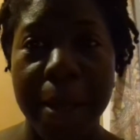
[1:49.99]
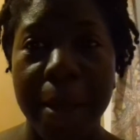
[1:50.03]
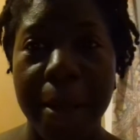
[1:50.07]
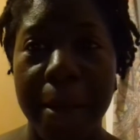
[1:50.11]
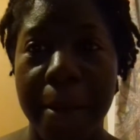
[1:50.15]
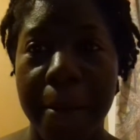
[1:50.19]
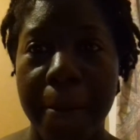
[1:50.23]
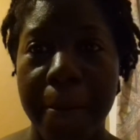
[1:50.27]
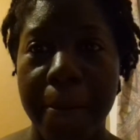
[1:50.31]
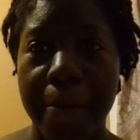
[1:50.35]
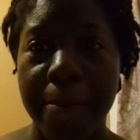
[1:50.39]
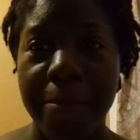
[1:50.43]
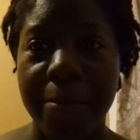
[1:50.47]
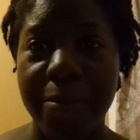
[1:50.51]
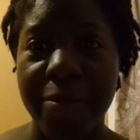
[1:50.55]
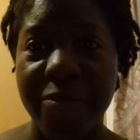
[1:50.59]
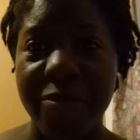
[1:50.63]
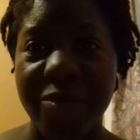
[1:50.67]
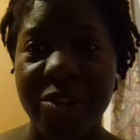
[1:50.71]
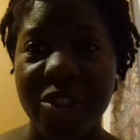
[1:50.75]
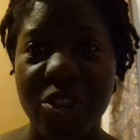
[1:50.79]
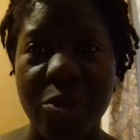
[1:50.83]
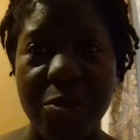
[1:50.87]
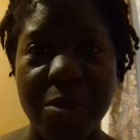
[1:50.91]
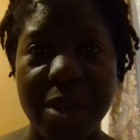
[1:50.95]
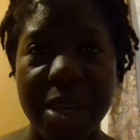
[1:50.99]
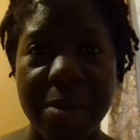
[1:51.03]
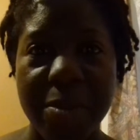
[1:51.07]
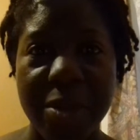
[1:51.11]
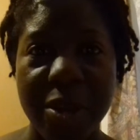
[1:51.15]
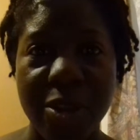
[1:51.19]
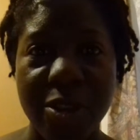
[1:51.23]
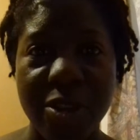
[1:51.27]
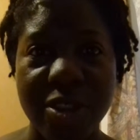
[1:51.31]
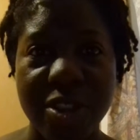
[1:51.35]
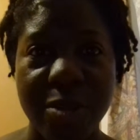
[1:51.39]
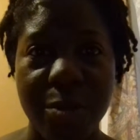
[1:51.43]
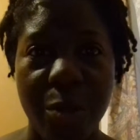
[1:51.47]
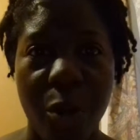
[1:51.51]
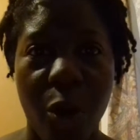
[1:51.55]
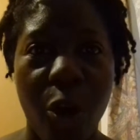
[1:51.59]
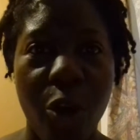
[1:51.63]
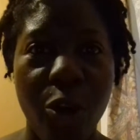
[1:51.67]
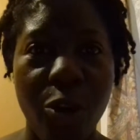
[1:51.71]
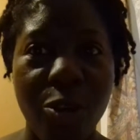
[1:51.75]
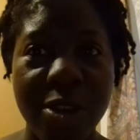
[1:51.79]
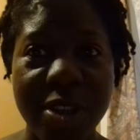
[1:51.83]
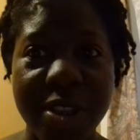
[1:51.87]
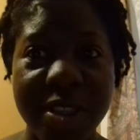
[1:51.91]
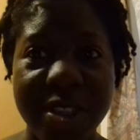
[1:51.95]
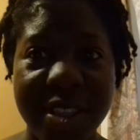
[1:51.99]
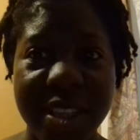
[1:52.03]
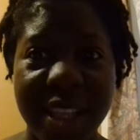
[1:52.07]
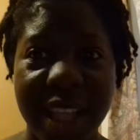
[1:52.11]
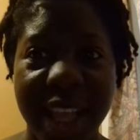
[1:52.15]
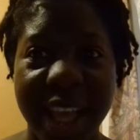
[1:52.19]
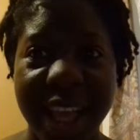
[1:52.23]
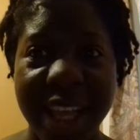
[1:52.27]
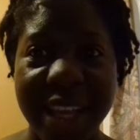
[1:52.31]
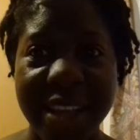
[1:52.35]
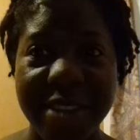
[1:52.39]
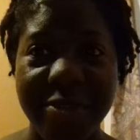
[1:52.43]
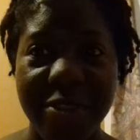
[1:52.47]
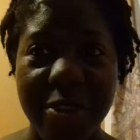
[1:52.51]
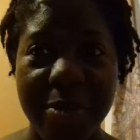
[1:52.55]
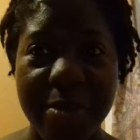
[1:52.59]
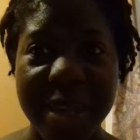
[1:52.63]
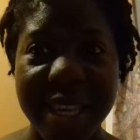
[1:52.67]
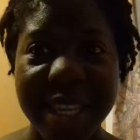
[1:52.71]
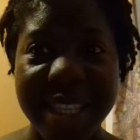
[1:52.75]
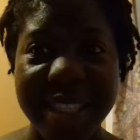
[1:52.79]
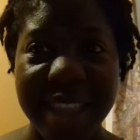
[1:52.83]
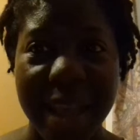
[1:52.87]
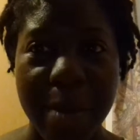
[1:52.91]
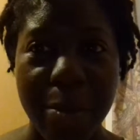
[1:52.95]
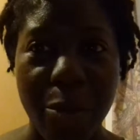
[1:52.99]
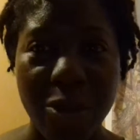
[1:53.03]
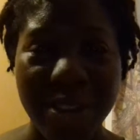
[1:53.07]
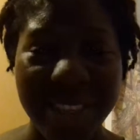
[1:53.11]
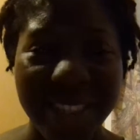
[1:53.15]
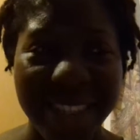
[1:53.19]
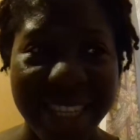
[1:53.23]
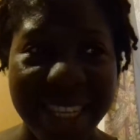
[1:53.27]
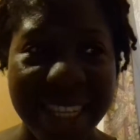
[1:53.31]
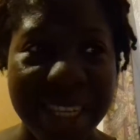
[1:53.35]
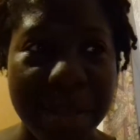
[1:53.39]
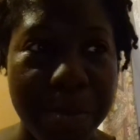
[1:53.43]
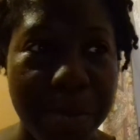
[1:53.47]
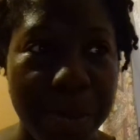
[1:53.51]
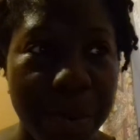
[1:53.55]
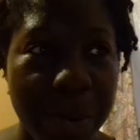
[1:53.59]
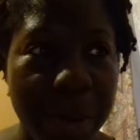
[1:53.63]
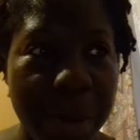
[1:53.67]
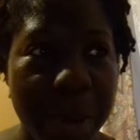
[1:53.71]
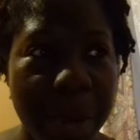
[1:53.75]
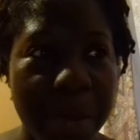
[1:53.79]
To me, because horror's like, for me, it's like more deep,